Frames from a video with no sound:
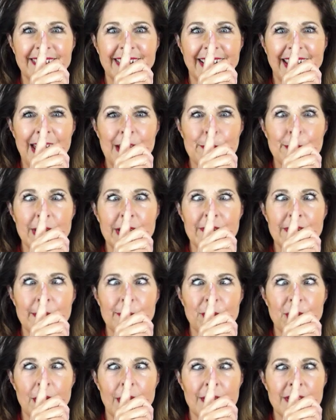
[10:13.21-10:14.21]
Can't believe I'm
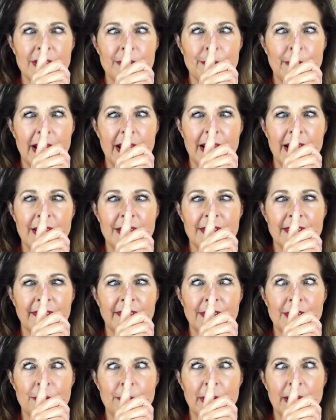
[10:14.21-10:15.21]
crossing my eyes in
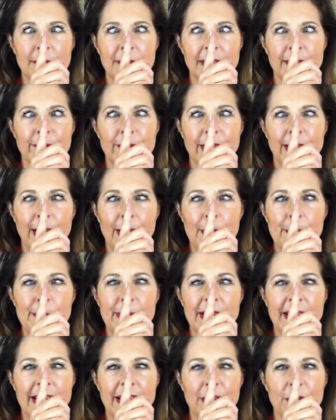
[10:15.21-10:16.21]
this public video,
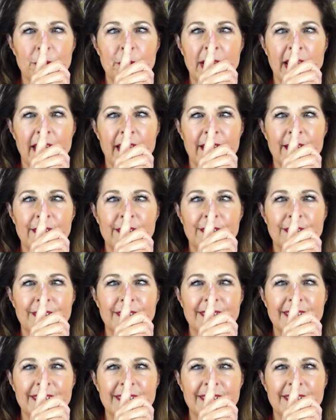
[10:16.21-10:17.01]
but here we go.